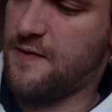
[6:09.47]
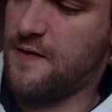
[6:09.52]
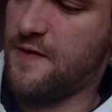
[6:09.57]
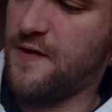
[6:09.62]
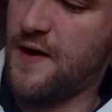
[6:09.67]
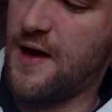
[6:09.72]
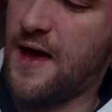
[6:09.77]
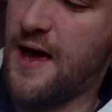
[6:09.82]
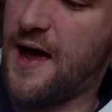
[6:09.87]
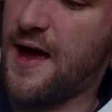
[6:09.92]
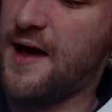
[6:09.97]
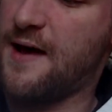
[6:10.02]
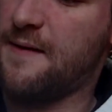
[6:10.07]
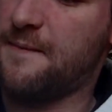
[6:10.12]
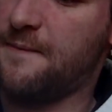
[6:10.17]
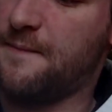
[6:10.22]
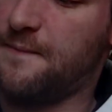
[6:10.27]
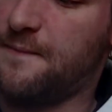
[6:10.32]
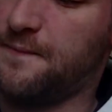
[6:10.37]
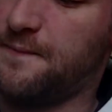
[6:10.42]
there
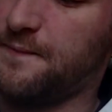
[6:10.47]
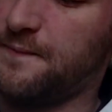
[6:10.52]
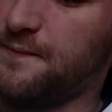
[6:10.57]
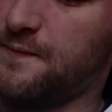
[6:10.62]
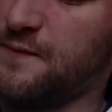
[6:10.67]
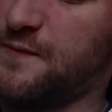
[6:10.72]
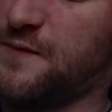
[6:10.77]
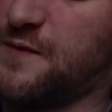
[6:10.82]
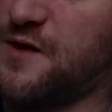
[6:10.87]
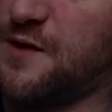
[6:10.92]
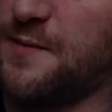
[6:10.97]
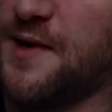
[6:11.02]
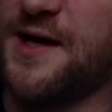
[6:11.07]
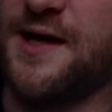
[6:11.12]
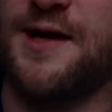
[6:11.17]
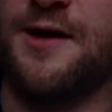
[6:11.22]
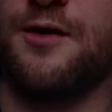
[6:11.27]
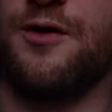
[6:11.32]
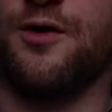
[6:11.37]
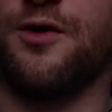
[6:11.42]
to
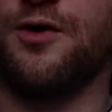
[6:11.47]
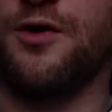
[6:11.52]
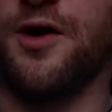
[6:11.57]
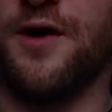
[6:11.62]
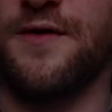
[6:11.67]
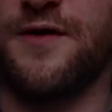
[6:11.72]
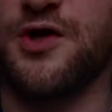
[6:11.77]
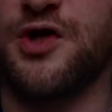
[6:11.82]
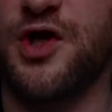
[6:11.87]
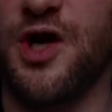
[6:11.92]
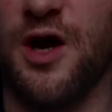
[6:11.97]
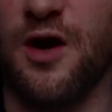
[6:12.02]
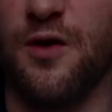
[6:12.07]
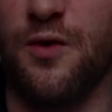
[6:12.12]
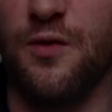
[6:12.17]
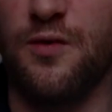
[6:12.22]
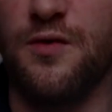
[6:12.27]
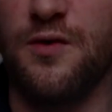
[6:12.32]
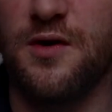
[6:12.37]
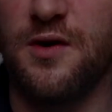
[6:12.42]
make it look like the
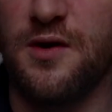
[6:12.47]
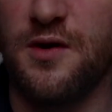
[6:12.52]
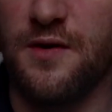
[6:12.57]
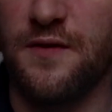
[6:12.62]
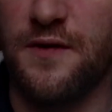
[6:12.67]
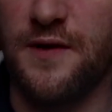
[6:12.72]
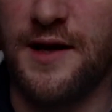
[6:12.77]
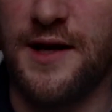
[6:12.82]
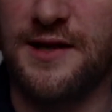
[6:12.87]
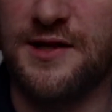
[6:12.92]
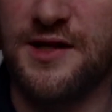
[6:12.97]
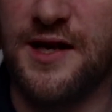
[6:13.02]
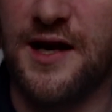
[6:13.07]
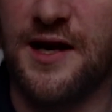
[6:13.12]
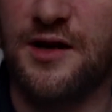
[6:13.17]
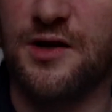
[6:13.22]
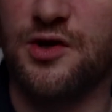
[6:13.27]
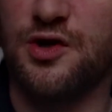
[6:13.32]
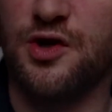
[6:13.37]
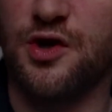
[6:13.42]
shuttle. The las
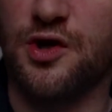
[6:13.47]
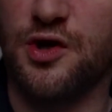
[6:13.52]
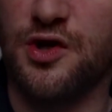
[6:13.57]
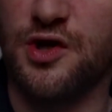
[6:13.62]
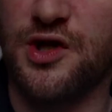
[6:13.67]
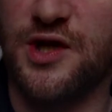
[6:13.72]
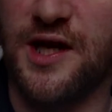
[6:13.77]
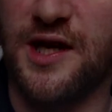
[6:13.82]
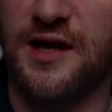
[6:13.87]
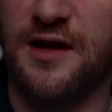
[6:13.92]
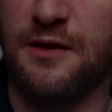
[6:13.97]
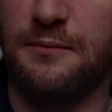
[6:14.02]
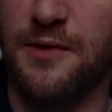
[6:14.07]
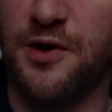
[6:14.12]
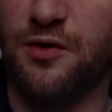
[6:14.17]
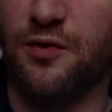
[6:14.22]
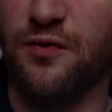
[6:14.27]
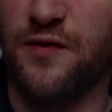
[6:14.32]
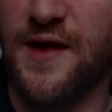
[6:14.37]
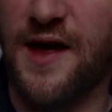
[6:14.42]
cannons you can stick in the
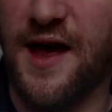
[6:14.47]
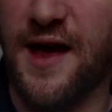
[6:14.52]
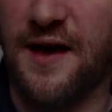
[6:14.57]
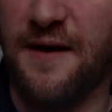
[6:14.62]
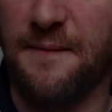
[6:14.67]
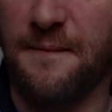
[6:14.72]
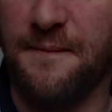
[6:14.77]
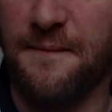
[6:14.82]
middle there,